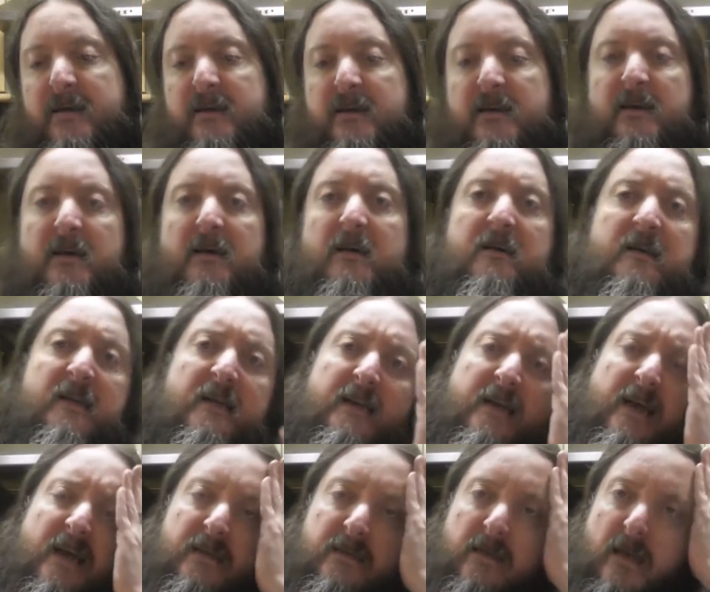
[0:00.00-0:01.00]
And uh,
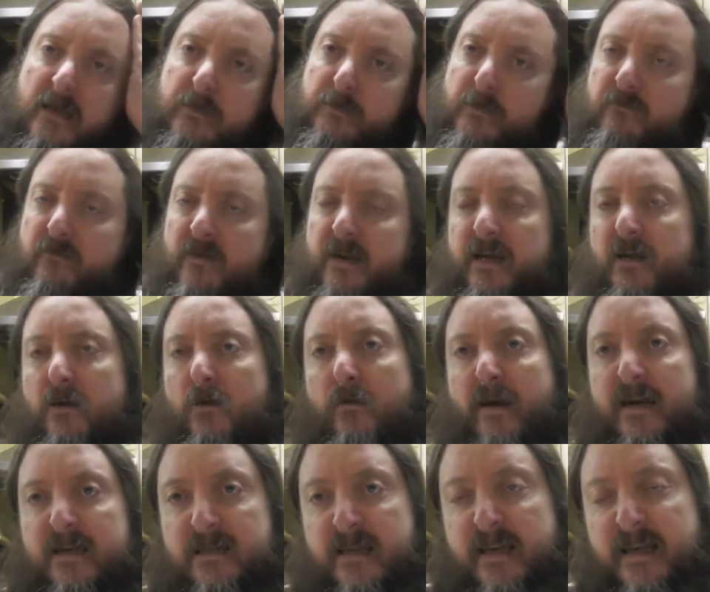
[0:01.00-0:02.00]
yeah, so that's been really cool.
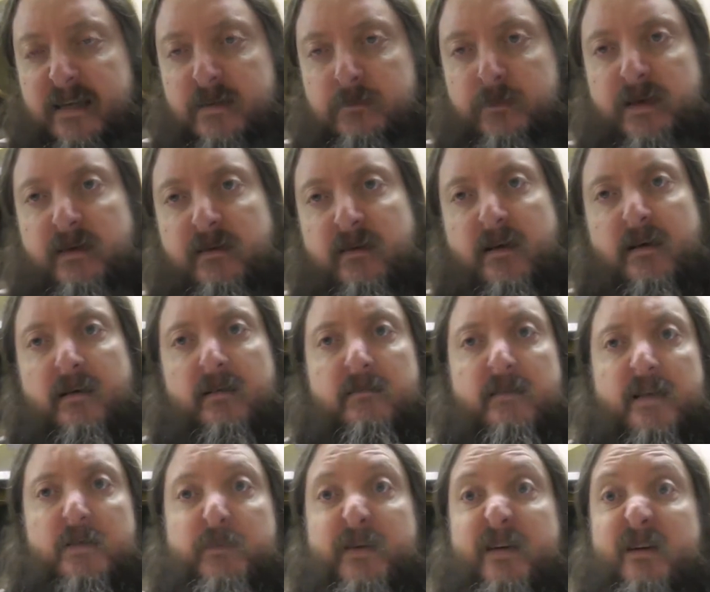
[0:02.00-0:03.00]
Actually, it's been
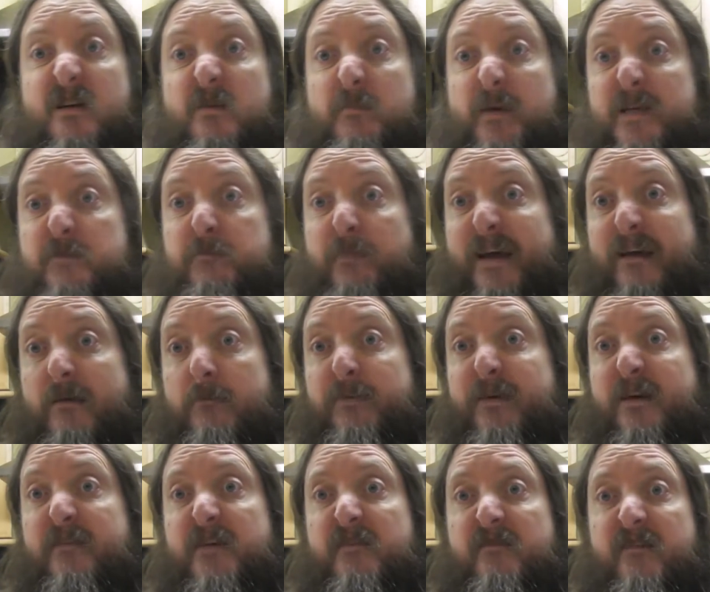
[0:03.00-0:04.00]
uh, it's been the best bit,
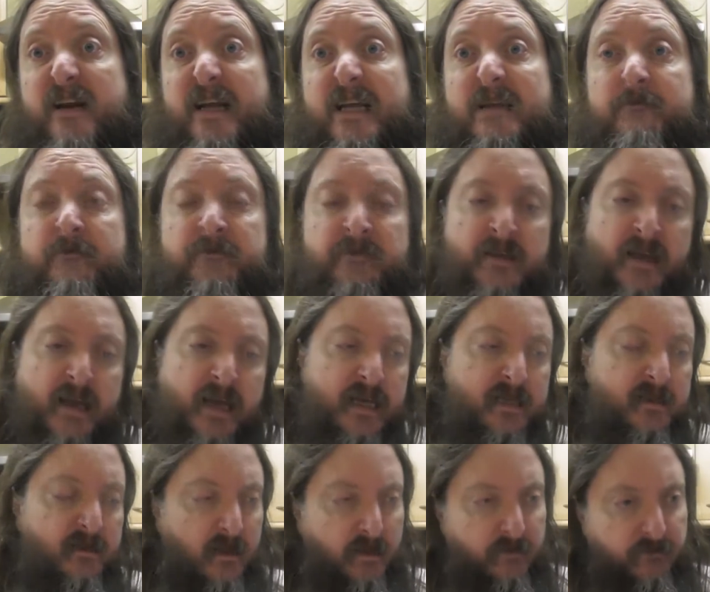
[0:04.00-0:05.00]
bit of it really.
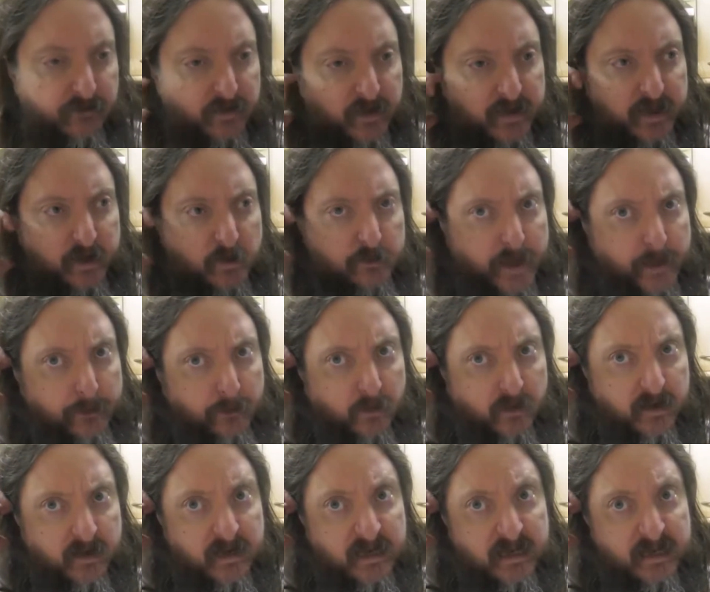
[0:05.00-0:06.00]
It's like finding new people
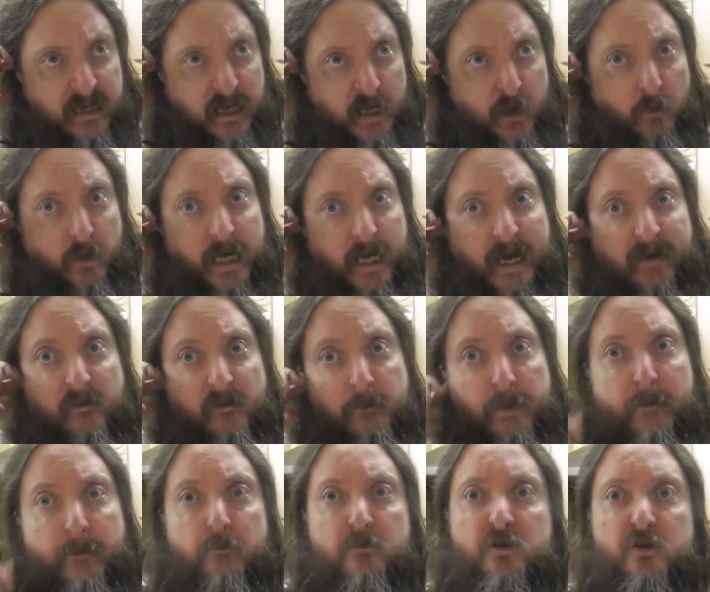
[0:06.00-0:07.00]
and looking at other
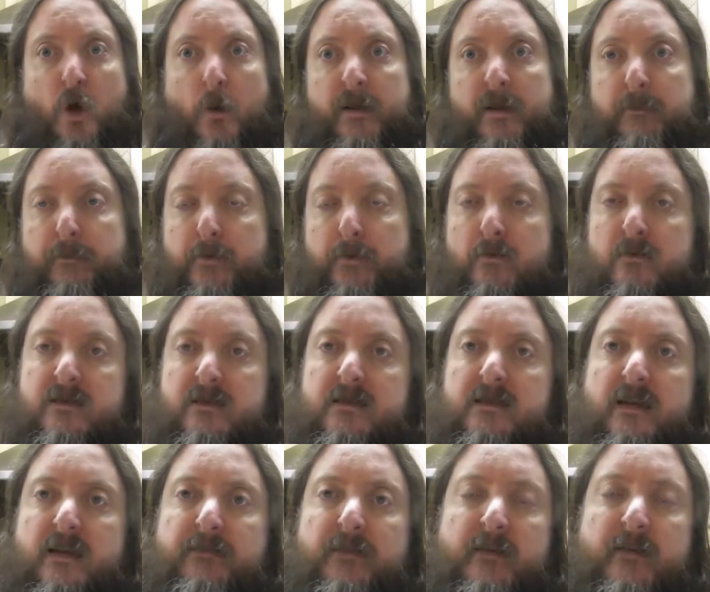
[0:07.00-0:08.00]
people's comic books and
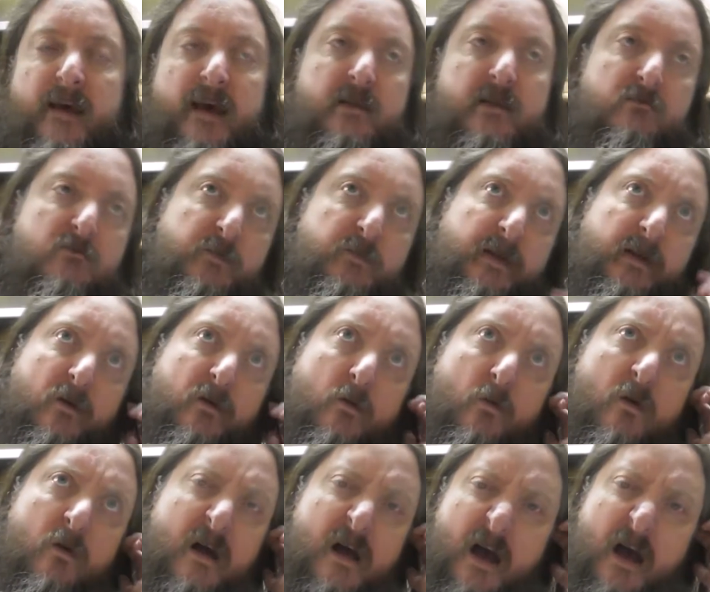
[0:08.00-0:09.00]
stuff like that. It's always been
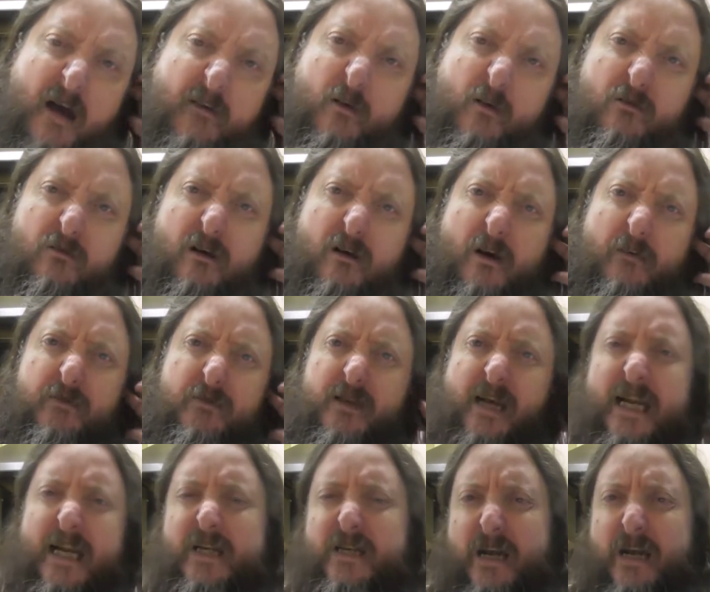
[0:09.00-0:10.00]
cool. I've gone quite off
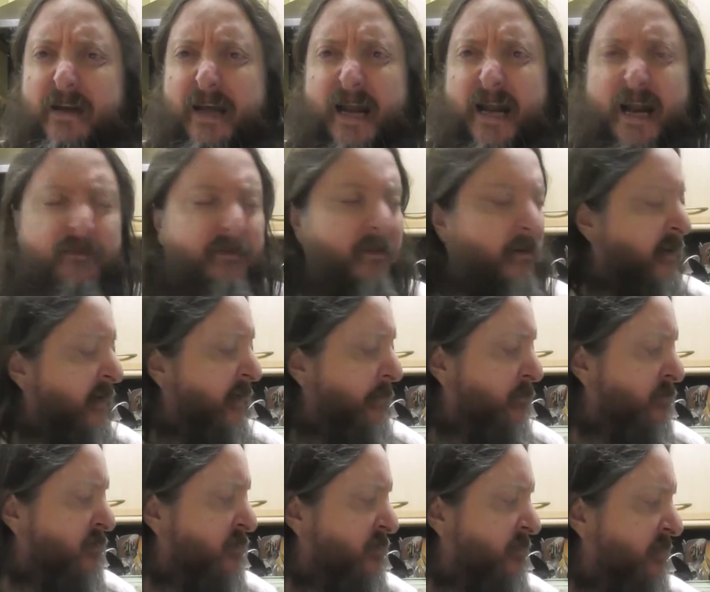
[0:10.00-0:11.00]
tangent again, haven't I? I'm
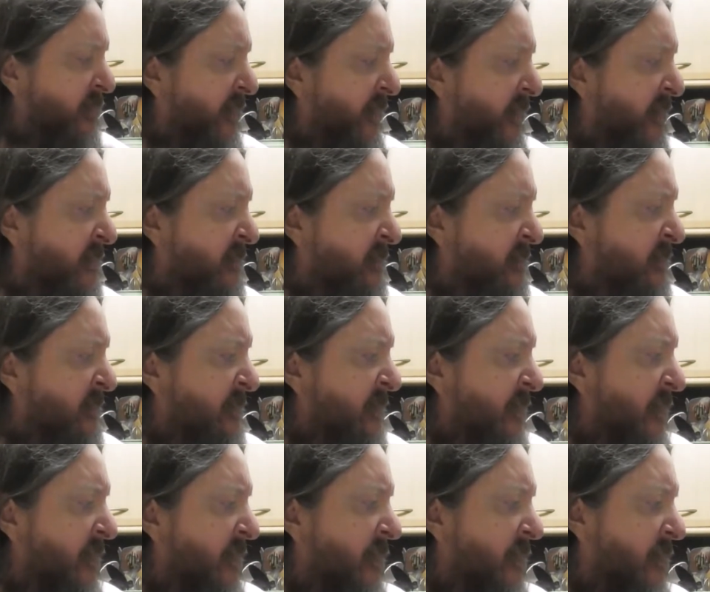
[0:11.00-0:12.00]
always doing that.
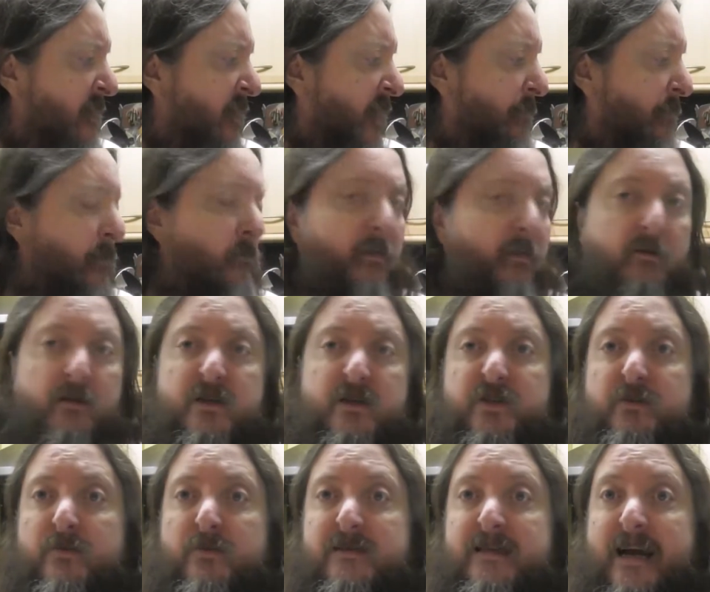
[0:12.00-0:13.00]
Uh, I can't remember what the
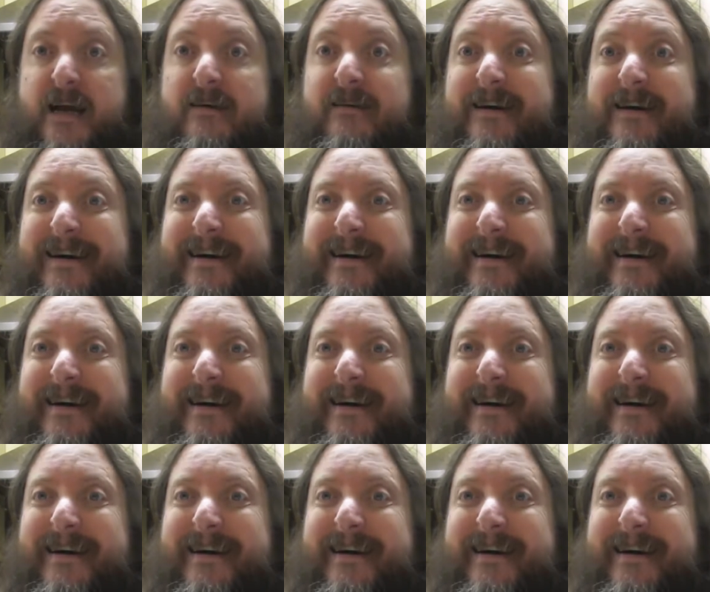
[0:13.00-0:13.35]
question was now.